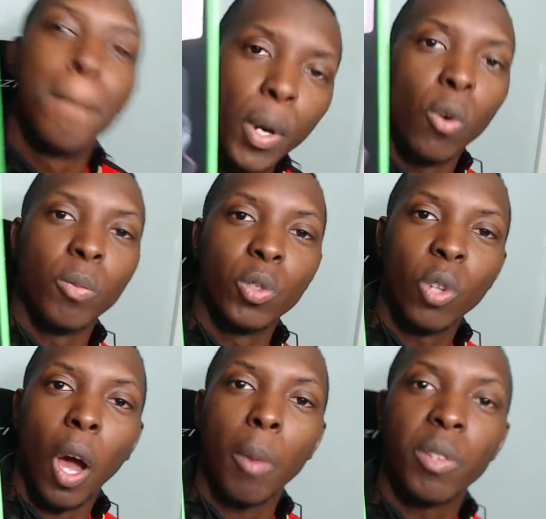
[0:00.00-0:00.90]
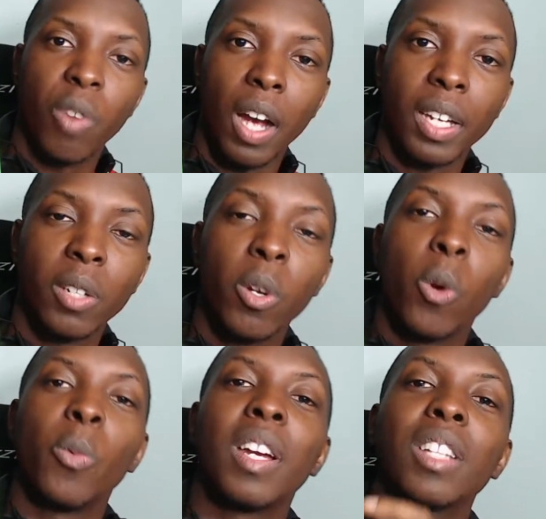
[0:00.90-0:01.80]
Boom, you know how we rockin'?
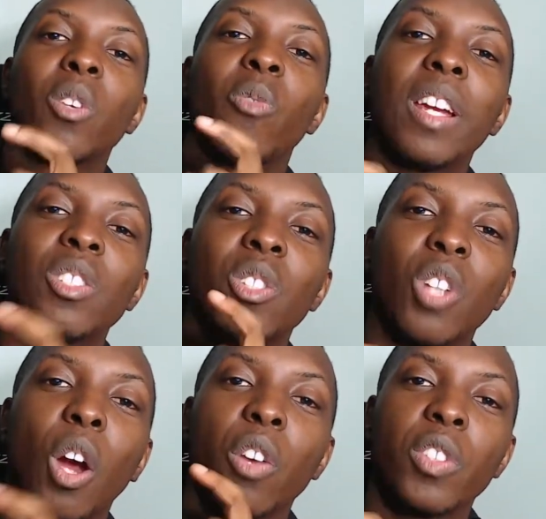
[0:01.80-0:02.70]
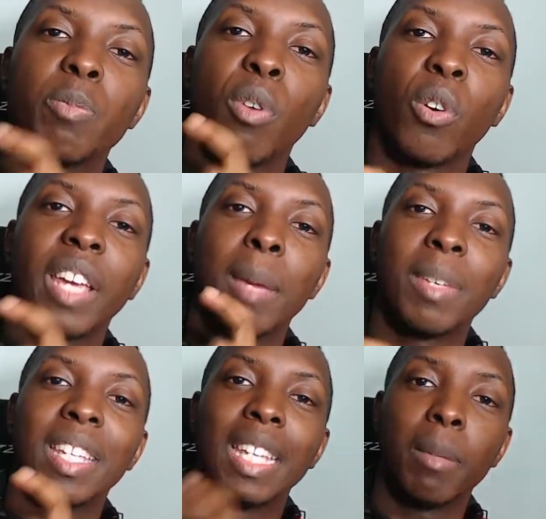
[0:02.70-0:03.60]
We got the Razer Tartarus Pro
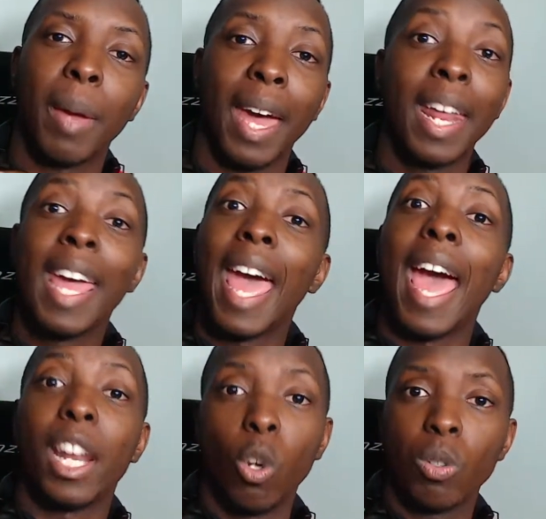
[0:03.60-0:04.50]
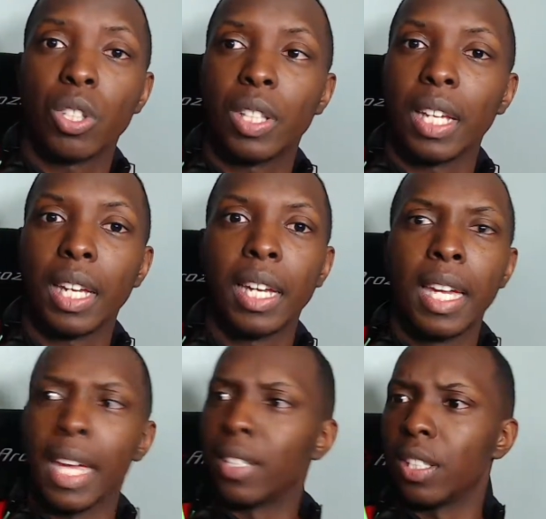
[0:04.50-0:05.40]
gaming keypad. And I know what you're thinking.
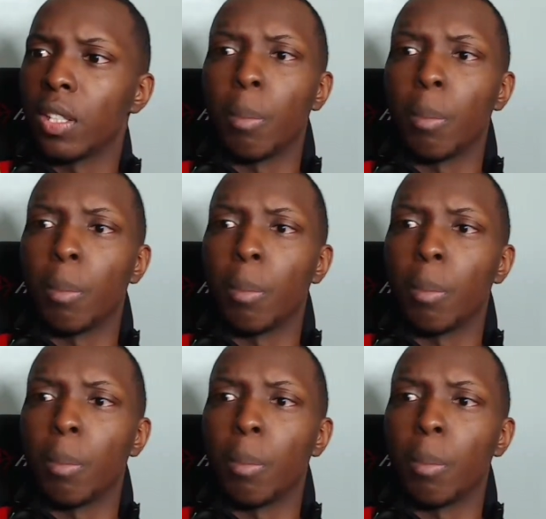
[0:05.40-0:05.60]
Is it in the